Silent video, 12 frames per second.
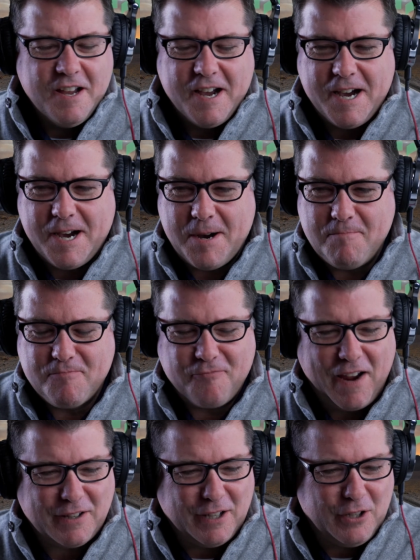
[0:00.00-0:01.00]
In
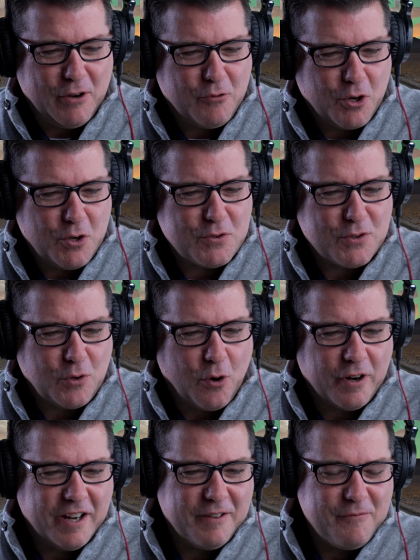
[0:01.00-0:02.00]
fact, I love where you
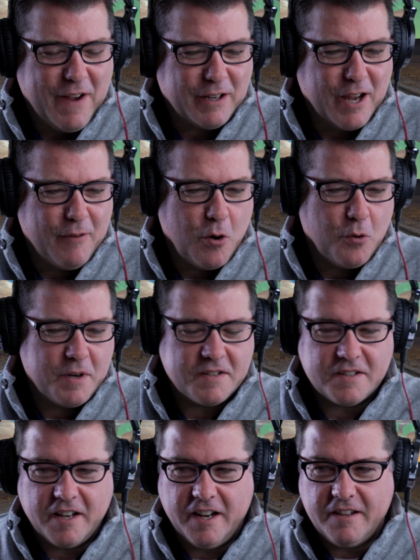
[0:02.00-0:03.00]
started. In fact, I've
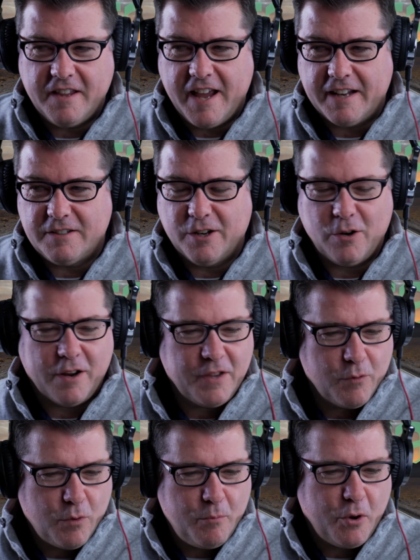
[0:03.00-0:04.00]
always say that, I
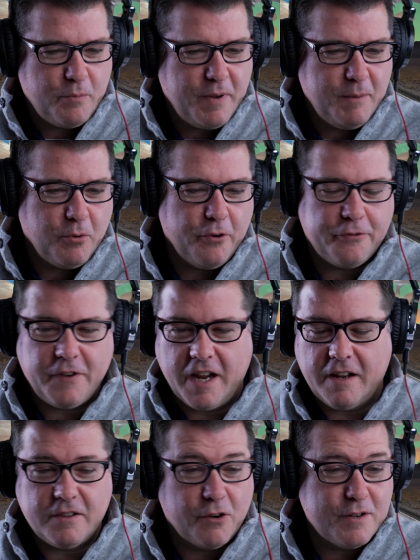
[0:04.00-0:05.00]
think we're both people of
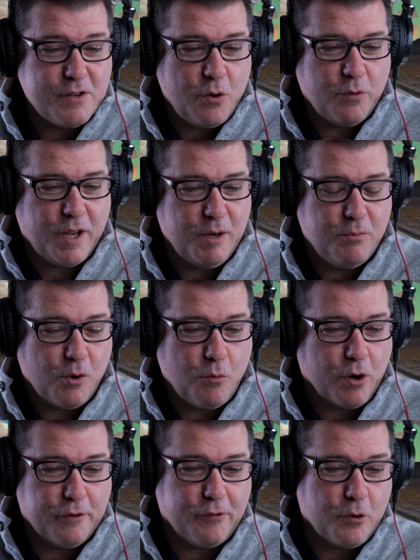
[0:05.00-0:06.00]
faith. There is no Hebrew
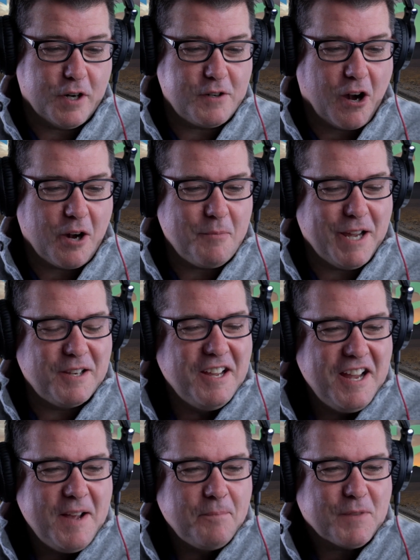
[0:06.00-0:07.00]
word for retirement.
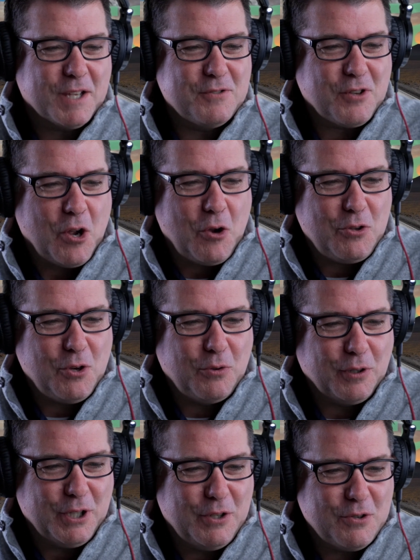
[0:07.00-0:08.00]
And so you
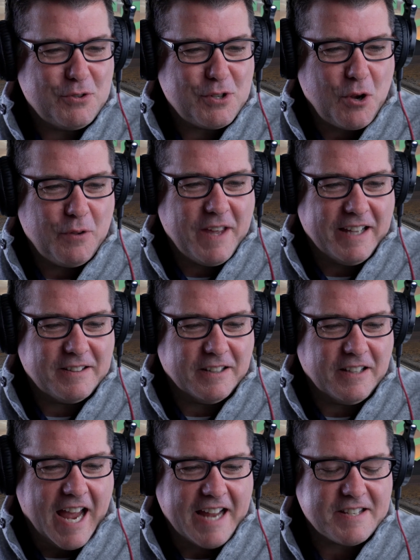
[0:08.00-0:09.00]
really do show that the
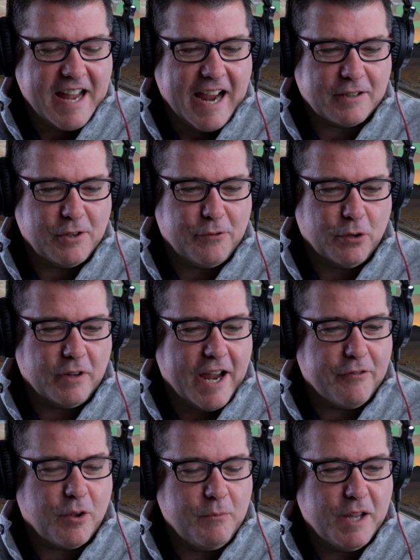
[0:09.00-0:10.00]
last act of your
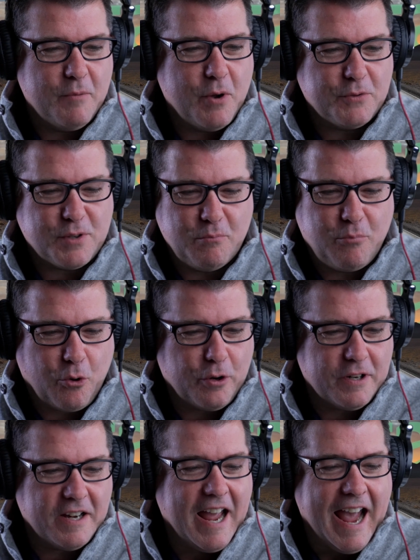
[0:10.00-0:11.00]
life could be the most
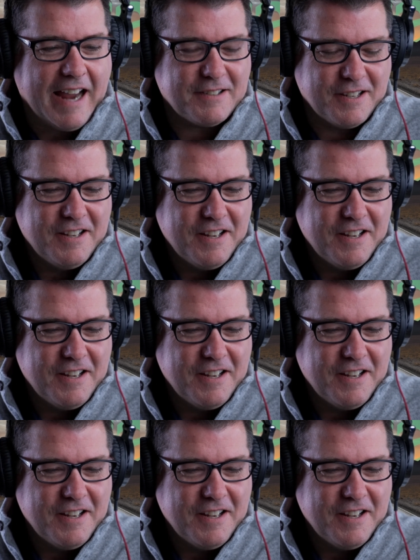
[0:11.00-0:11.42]
important act.